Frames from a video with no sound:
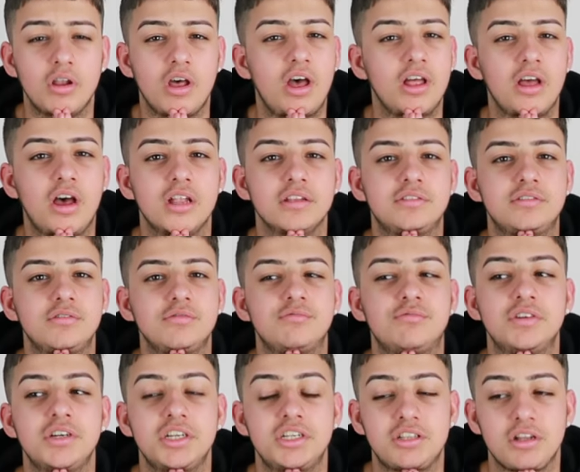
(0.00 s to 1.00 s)
I
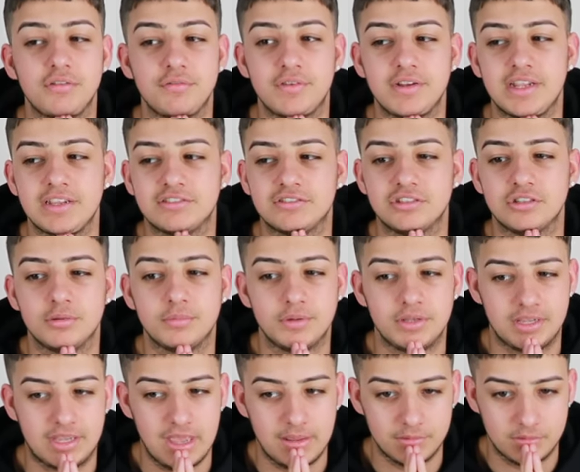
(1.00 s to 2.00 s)
really don't think that should have
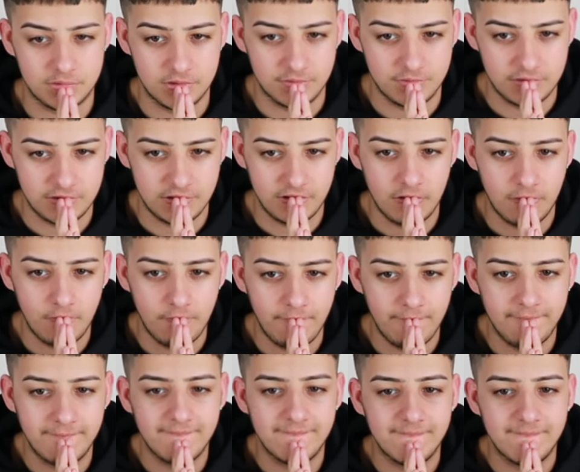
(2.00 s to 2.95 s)
been kept on the video.